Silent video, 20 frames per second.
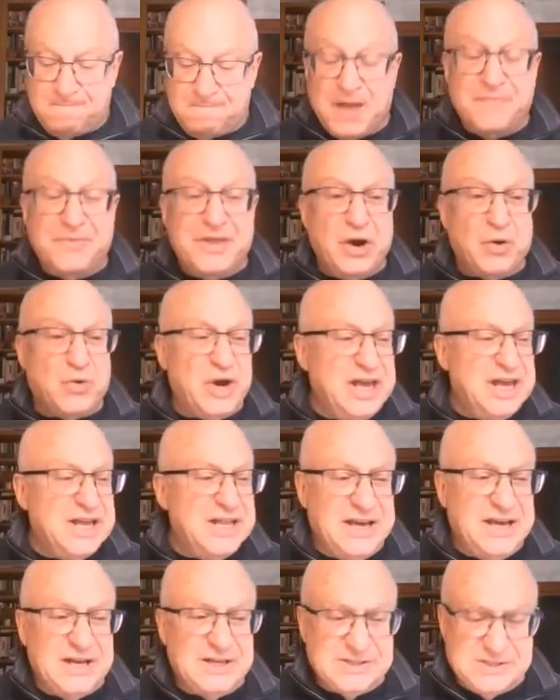There were
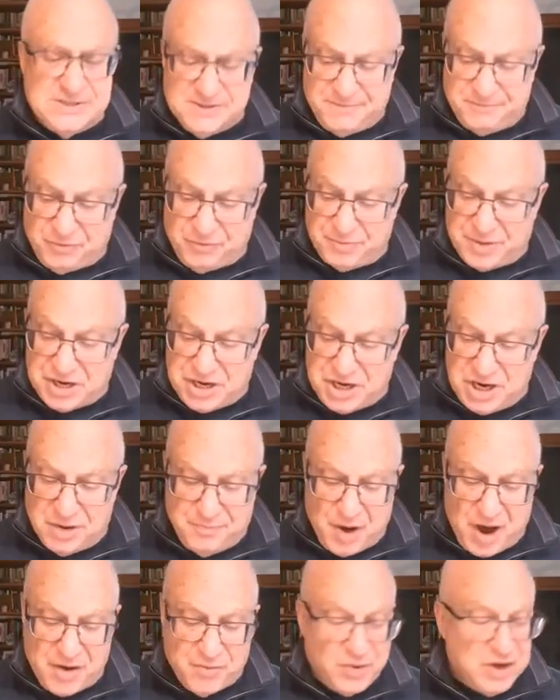Indians from the
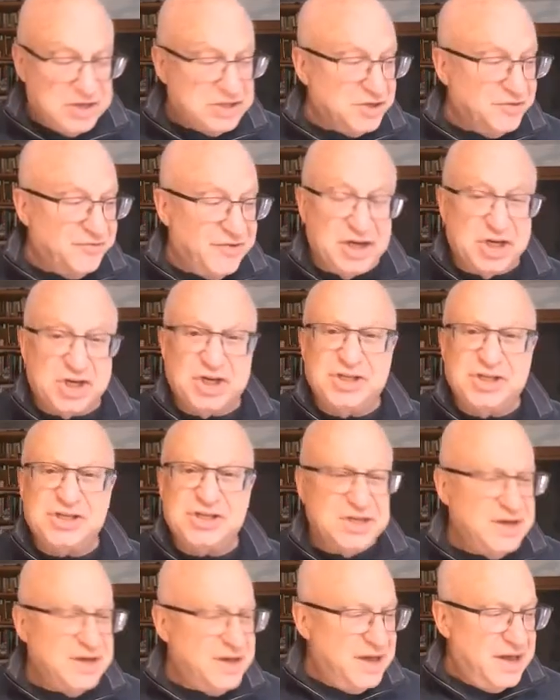nearby
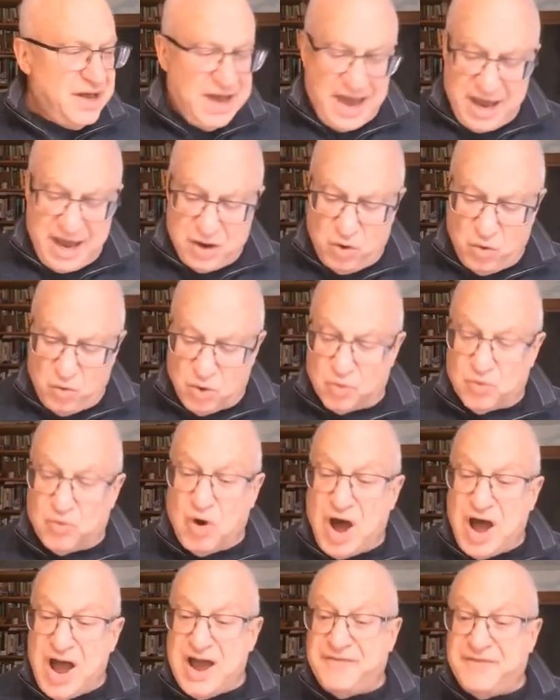reservations and who
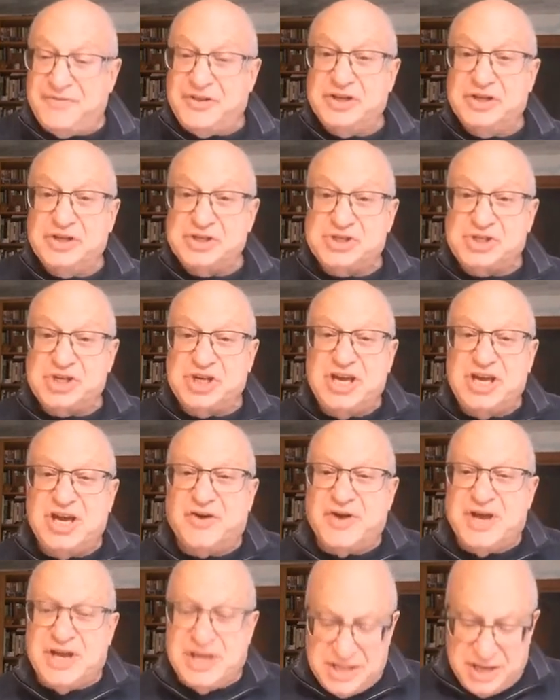arrived, you'll see
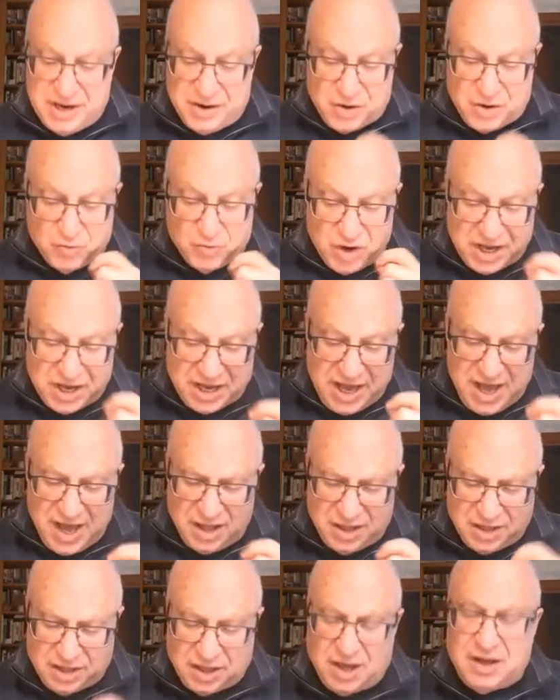here, in their
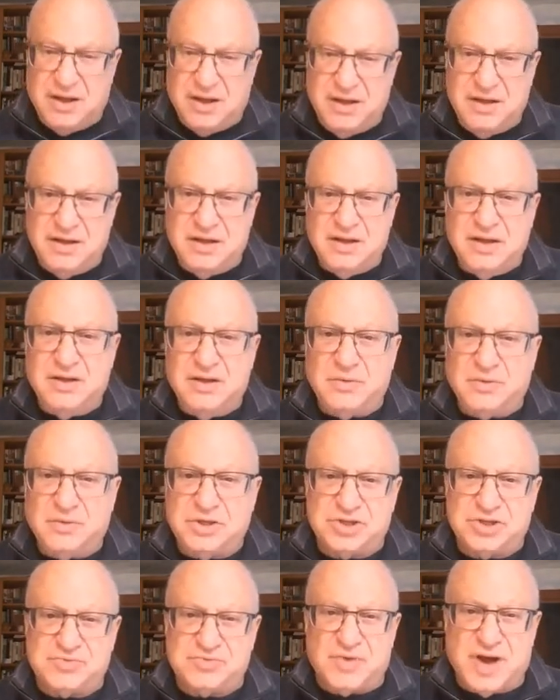regalia,
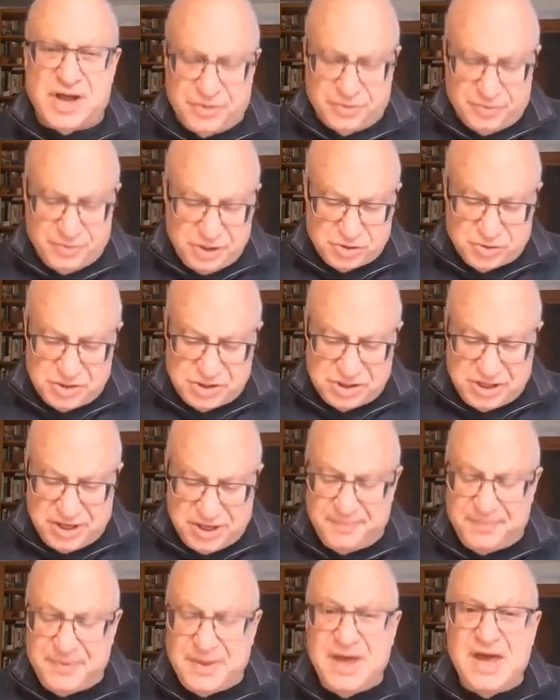which is rather
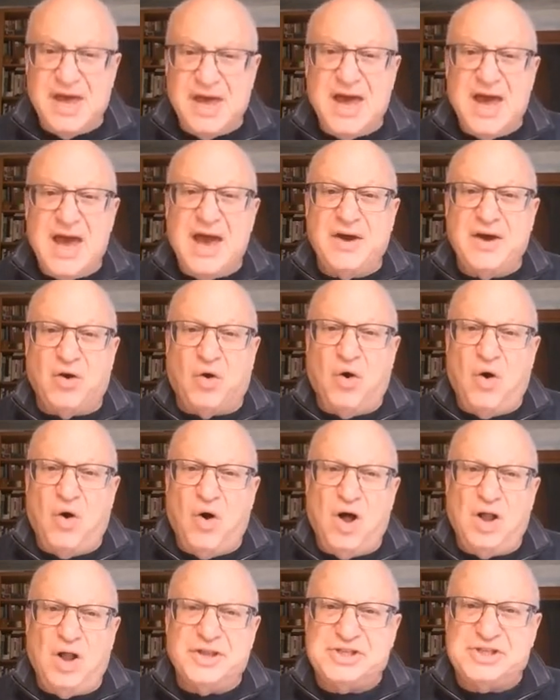interesting. And
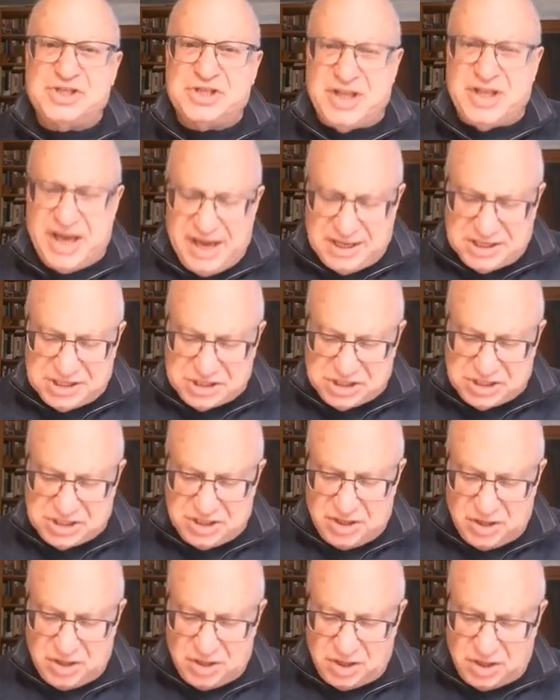all the state's
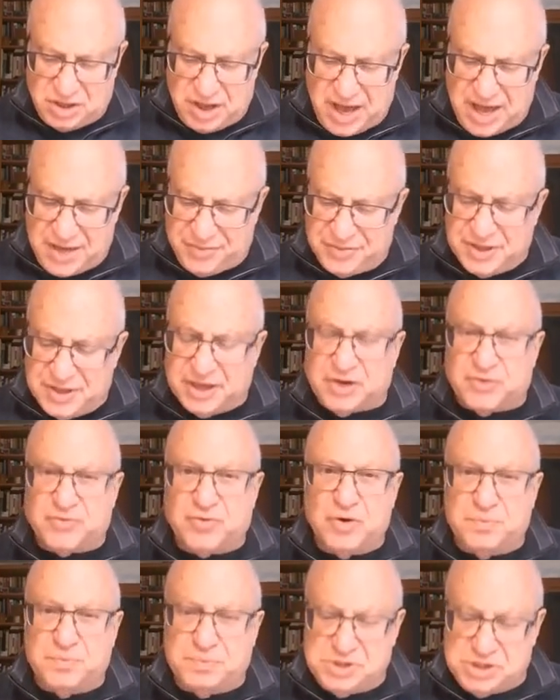ethnic
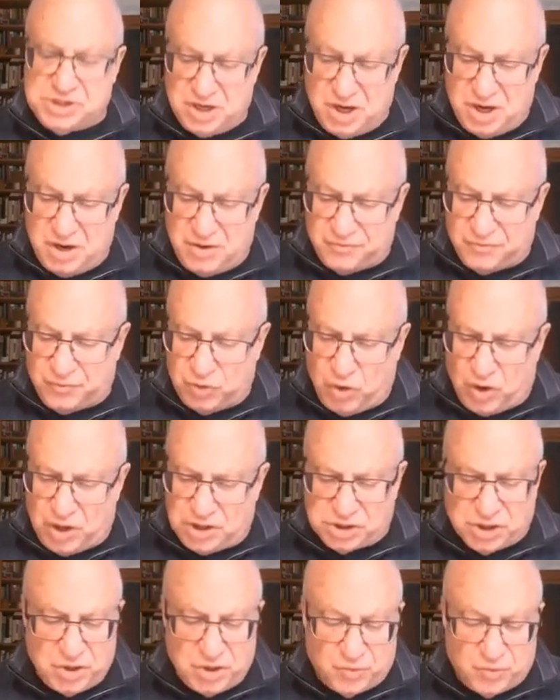groups,
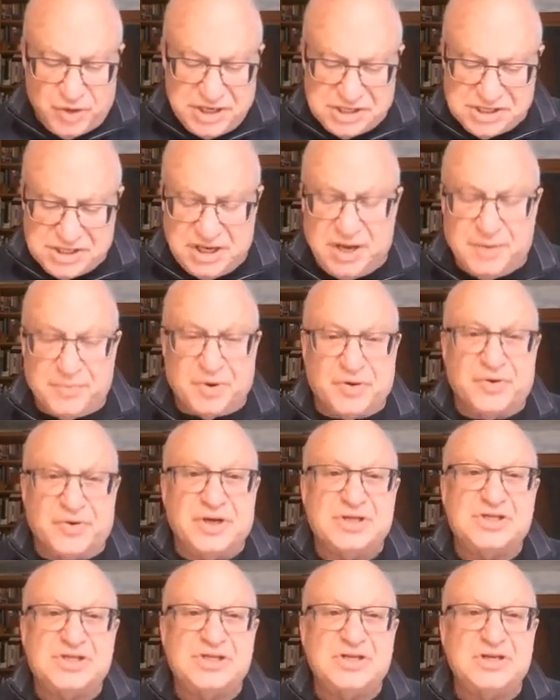largely recent
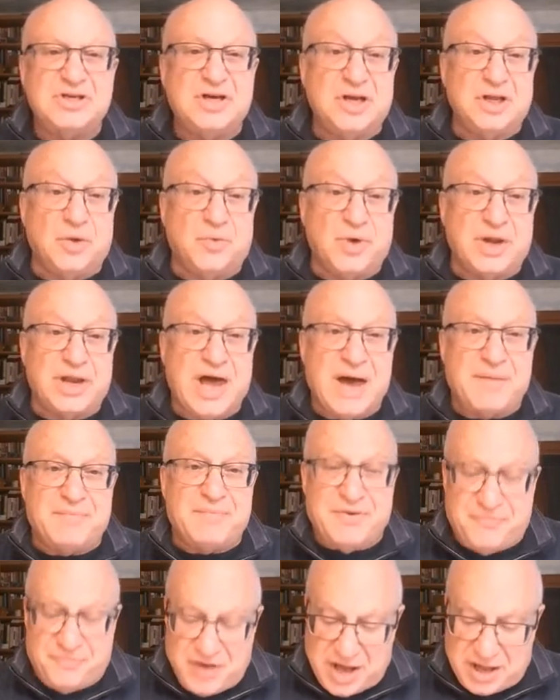immigrants in the
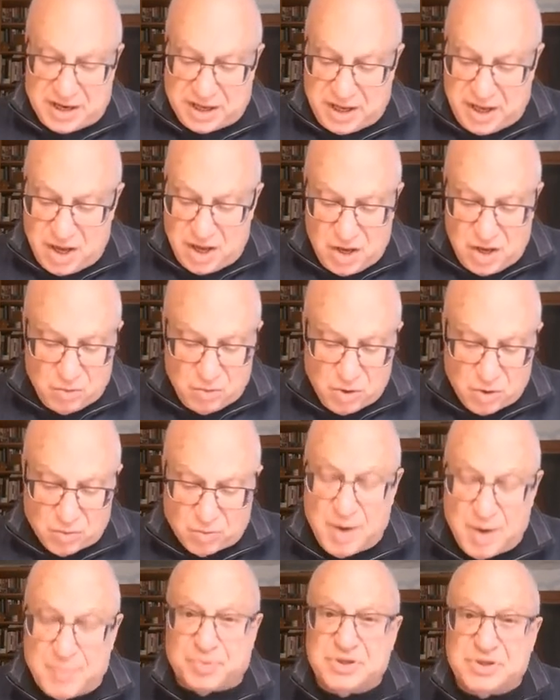Willamette Valley, were
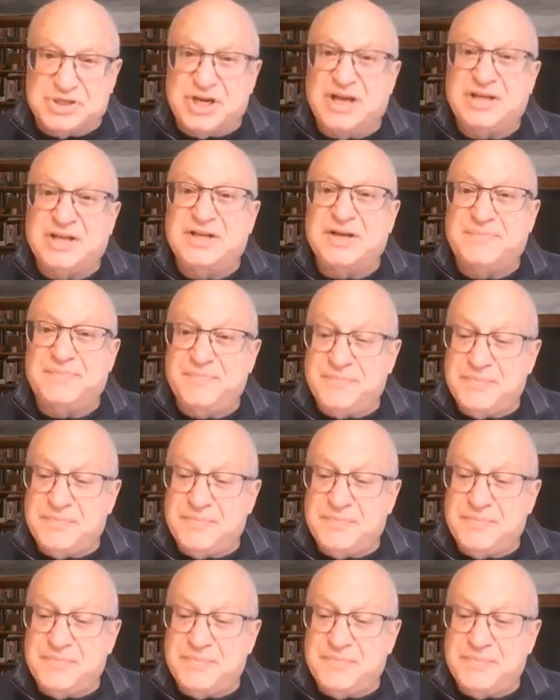represented.